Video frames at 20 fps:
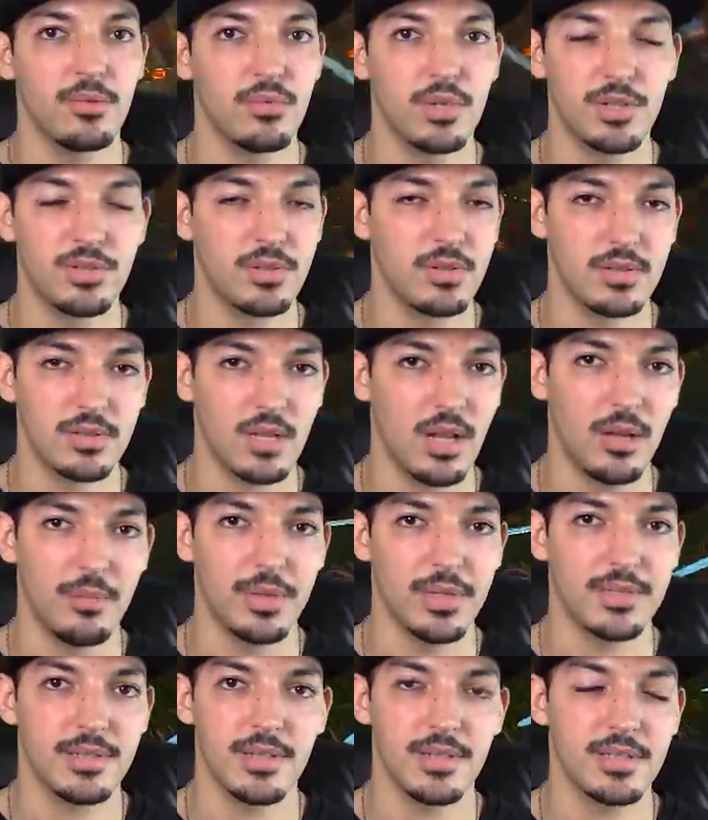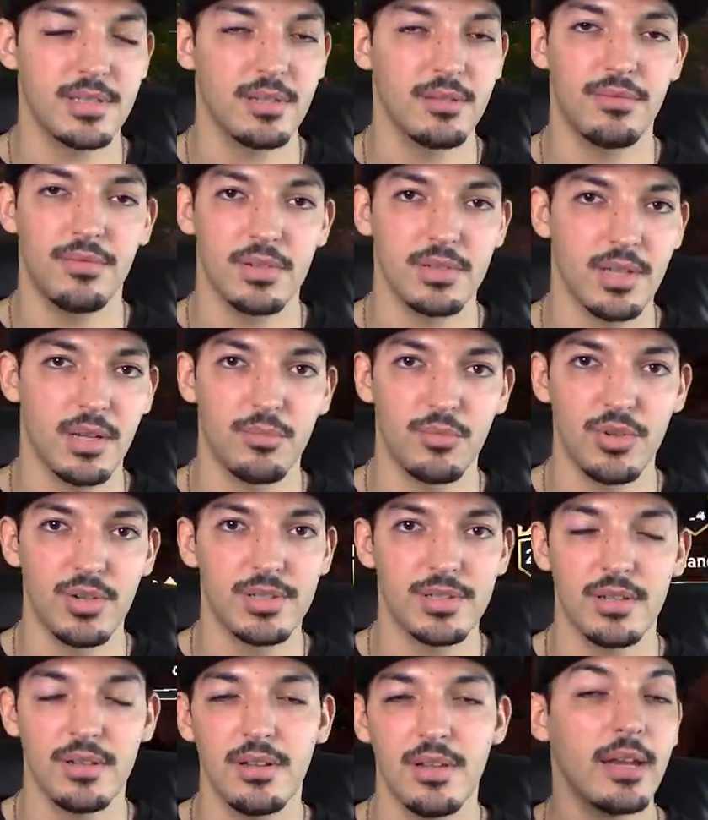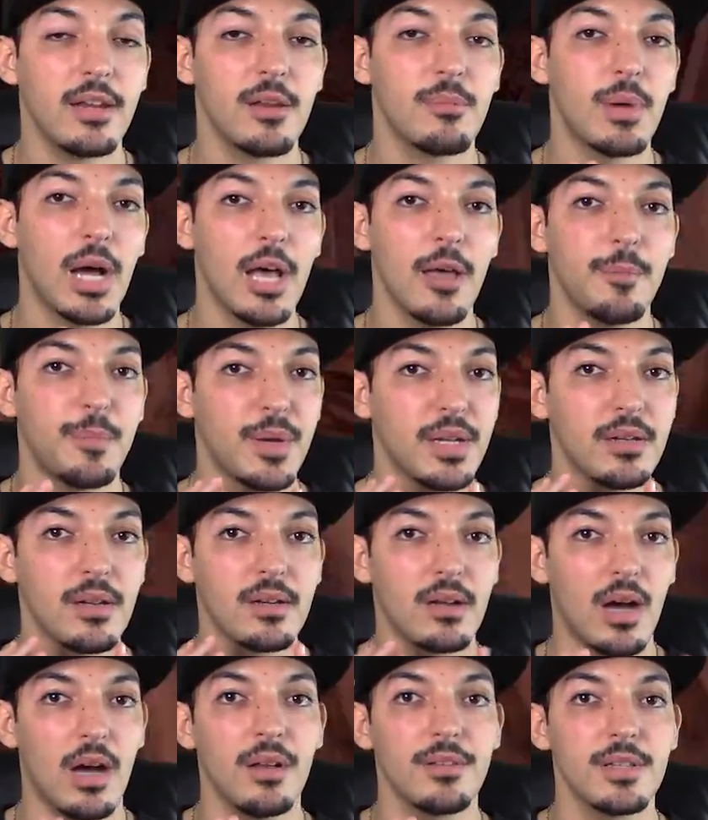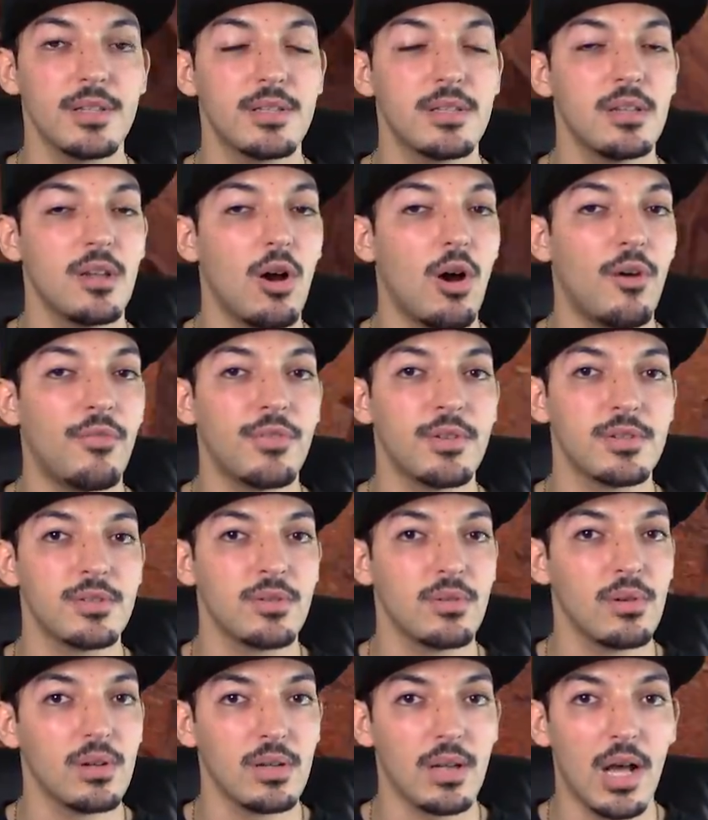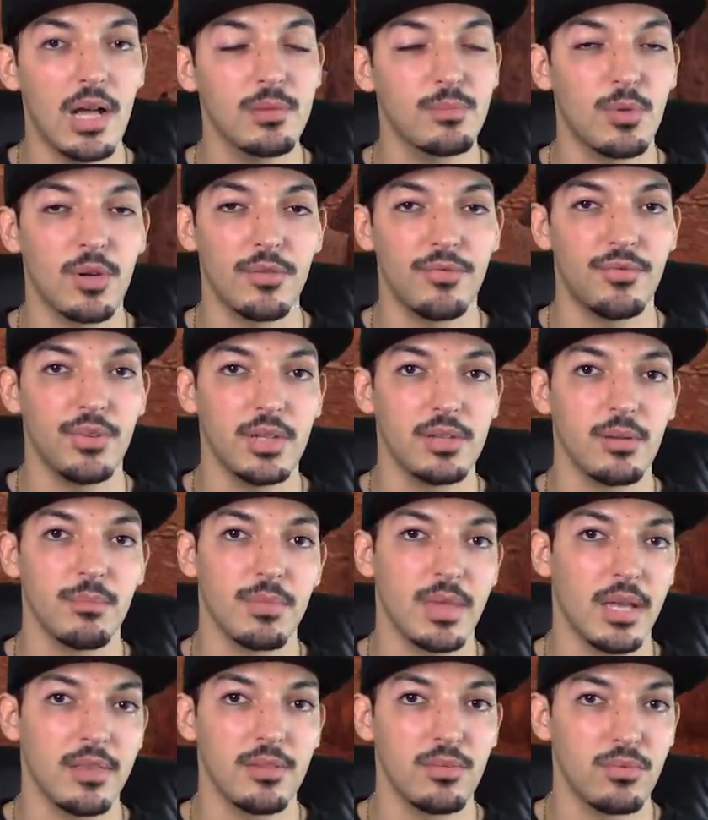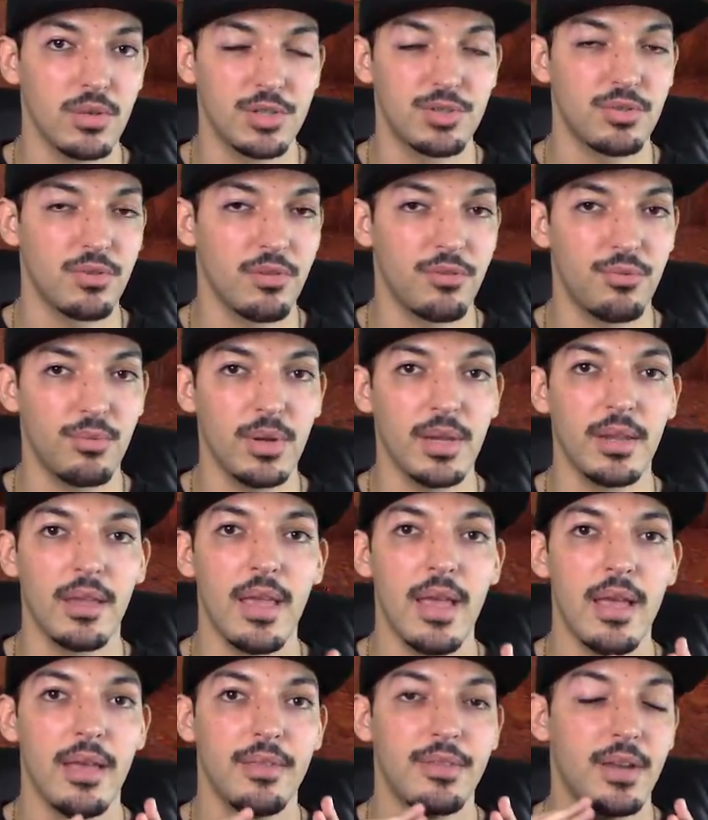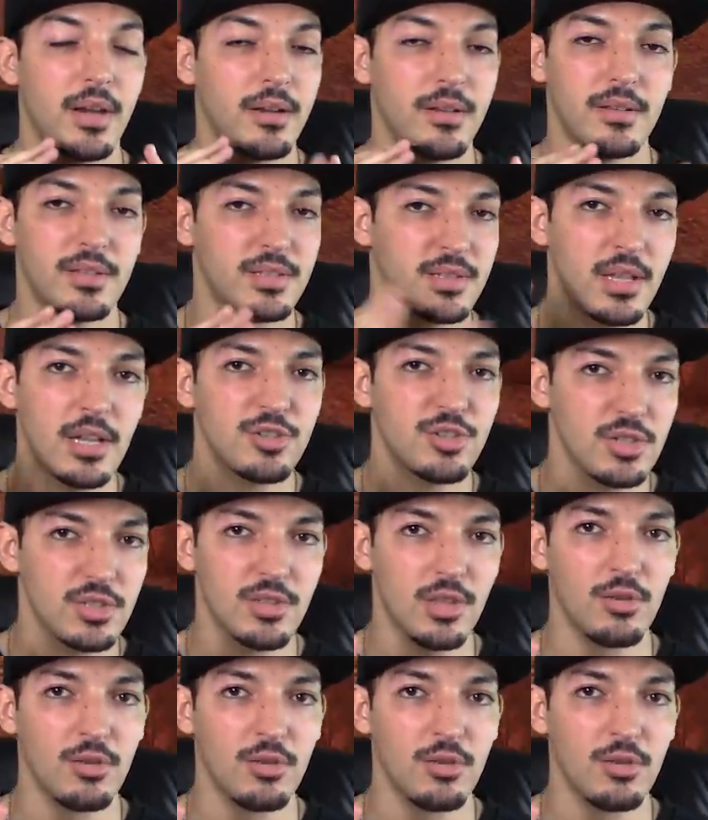Witcher's combat system for some reason. And in my opinion, Odyssey offers you a lot more freedom than The Witcher 3. It's not just